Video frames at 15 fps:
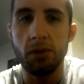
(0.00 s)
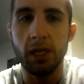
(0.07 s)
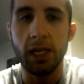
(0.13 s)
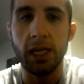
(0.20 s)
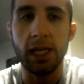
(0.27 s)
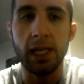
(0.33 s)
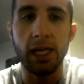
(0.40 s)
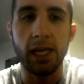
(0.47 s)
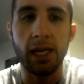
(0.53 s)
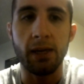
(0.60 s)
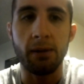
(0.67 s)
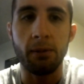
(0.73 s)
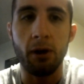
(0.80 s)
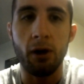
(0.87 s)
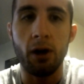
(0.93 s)

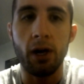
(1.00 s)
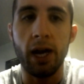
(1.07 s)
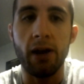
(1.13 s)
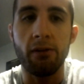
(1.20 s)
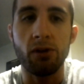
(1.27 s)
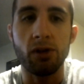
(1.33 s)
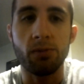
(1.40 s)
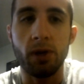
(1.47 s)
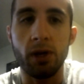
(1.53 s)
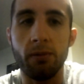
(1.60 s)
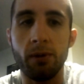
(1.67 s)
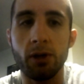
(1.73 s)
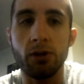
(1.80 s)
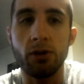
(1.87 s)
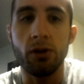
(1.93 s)
eating on average probably
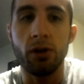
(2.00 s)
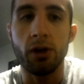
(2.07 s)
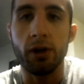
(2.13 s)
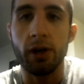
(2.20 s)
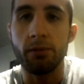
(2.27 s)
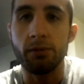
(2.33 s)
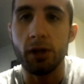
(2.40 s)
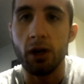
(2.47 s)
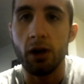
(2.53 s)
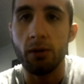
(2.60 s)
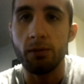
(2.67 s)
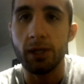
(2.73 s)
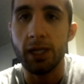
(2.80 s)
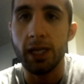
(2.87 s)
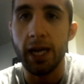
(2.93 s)
about 200 grams of
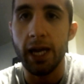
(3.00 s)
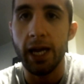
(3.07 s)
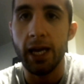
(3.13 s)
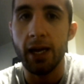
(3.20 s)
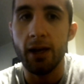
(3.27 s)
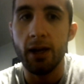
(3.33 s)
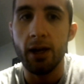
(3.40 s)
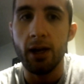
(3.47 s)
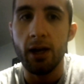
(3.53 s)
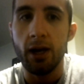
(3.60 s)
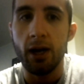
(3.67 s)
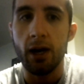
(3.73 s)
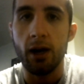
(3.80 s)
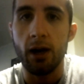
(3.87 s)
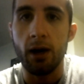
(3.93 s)
carbs a day,
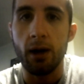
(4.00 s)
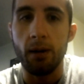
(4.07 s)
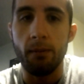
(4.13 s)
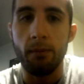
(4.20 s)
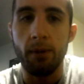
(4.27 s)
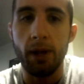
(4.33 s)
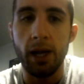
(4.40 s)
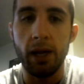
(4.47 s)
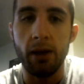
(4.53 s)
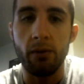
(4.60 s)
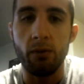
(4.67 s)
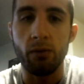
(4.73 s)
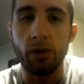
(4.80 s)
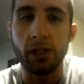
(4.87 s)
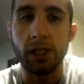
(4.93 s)

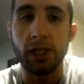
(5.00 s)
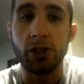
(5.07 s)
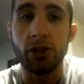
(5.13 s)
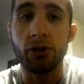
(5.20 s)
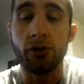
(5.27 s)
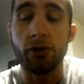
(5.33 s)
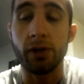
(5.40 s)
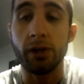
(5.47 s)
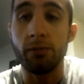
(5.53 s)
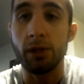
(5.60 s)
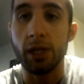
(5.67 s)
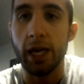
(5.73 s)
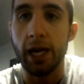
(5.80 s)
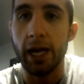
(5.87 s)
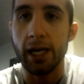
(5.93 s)
and was
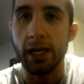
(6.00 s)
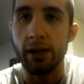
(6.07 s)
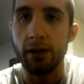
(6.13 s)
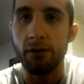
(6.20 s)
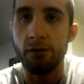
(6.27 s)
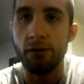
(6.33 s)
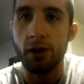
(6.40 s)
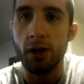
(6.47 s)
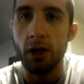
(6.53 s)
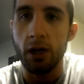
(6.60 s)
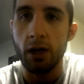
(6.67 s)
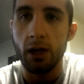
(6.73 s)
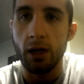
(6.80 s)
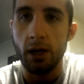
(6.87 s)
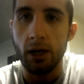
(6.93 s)
extremely active.
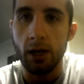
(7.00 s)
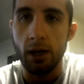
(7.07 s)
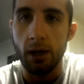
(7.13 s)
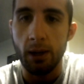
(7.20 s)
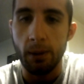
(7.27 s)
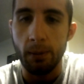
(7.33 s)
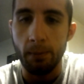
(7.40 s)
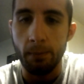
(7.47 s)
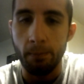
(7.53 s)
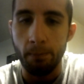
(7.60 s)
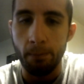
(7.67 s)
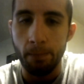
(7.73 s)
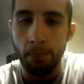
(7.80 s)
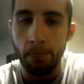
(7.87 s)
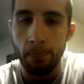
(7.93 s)
Um,
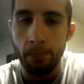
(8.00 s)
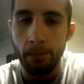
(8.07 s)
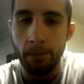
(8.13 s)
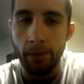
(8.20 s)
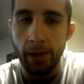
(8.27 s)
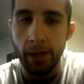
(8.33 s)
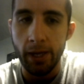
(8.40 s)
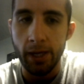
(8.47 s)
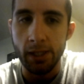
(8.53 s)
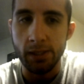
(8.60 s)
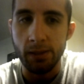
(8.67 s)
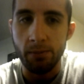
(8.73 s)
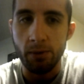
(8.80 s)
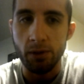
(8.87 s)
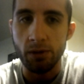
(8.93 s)

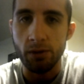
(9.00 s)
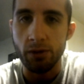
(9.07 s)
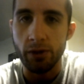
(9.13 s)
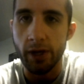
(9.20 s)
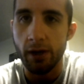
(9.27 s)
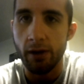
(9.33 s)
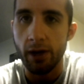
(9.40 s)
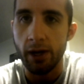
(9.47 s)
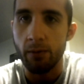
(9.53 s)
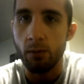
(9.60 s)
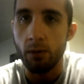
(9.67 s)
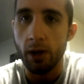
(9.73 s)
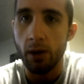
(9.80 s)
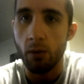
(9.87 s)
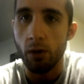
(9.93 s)
as a personal trainer,
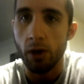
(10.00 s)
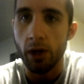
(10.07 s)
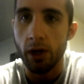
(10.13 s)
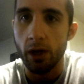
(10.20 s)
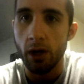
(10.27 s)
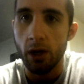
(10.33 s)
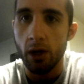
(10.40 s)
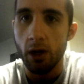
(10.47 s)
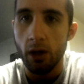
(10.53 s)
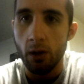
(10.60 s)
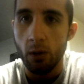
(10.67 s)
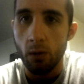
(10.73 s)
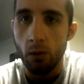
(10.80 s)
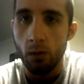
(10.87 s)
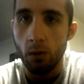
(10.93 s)
I work
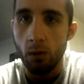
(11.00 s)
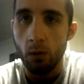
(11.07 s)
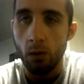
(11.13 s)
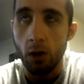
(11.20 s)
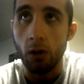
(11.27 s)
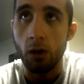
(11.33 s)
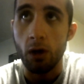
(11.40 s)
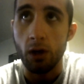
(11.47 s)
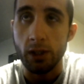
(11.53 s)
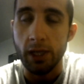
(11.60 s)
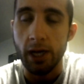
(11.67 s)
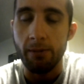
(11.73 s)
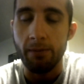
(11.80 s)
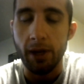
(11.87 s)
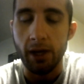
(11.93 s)

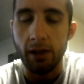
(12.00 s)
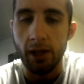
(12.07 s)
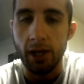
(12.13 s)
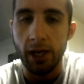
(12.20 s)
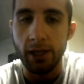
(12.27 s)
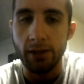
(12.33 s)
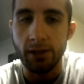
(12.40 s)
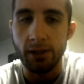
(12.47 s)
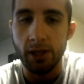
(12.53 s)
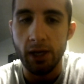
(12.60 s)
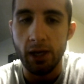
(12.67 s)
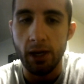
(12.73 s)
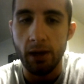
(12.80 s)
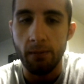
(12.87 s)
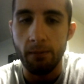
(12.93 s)
alongside my clients
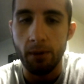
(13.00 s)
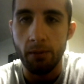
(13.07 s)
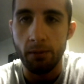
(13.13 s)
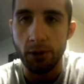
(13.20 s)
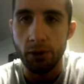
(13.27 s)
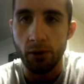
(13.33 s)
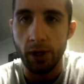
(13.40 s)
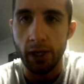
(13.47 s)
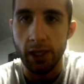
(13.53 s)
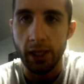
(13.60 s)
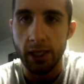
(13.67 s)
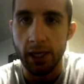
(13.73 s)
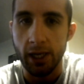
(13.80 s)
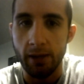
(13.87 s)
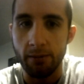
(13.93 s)
a majority of the
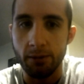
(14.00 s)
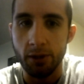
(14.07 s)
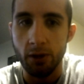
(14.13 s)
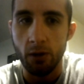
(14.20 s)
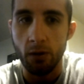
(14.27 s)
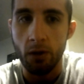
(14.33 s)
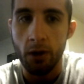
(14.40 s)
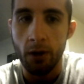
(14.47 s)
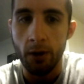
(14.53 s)
time. So